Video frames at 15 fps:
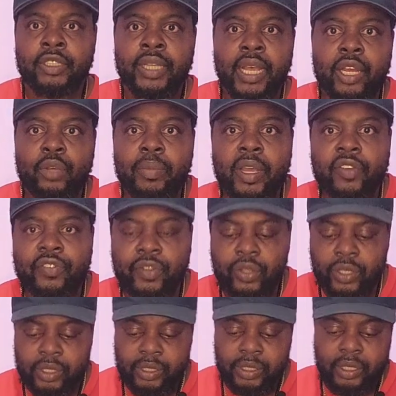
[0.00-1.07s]
Hello, my
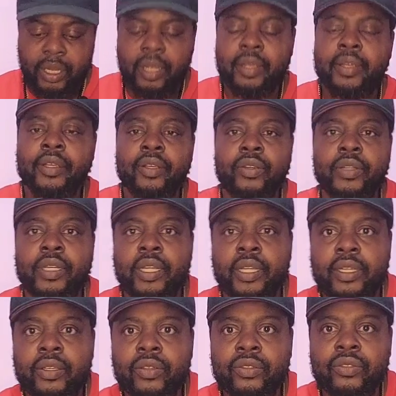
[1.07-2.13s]
viewers. Good
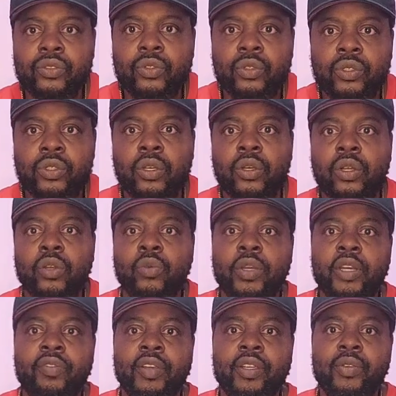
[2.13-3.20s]
day. Good to you all,
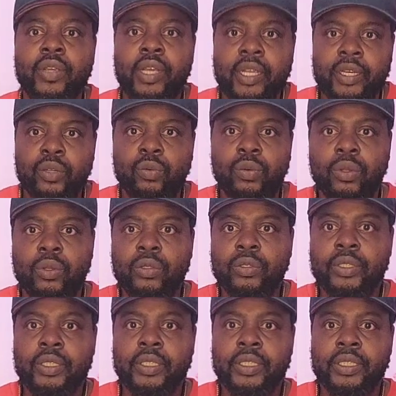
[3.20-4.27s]
wherever you are in the
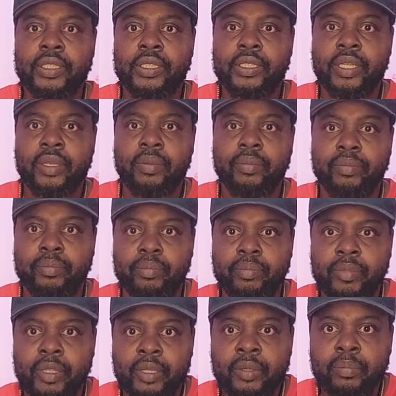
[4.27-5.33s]
world. This is Baba
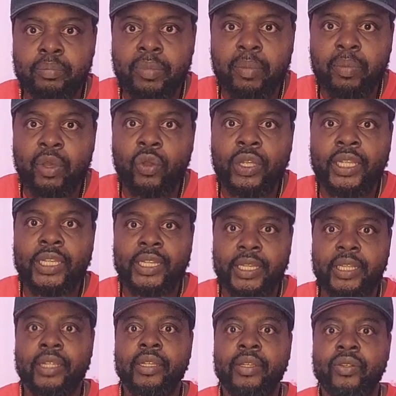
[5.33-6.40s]

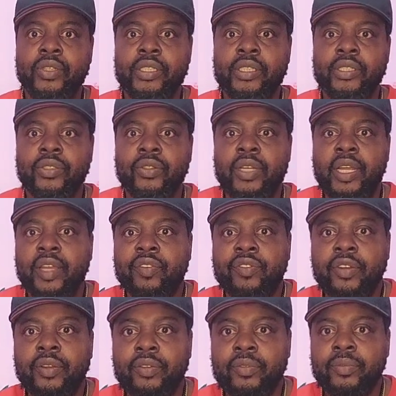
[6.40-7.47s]
Okiki, reaching you live
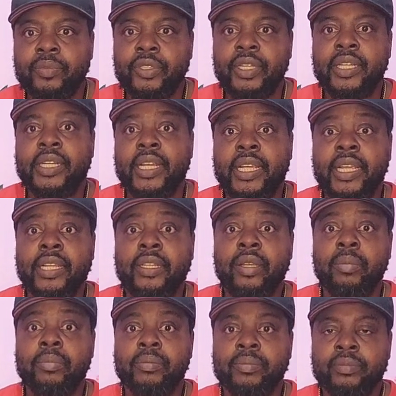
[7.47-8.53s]
from United
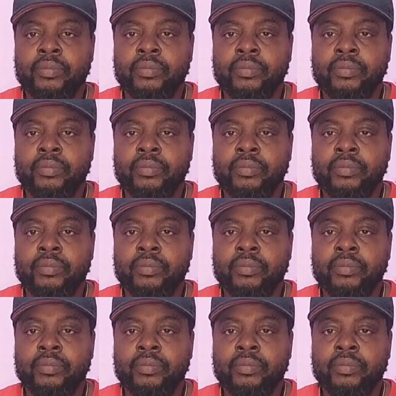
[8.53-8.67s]
Kingdom.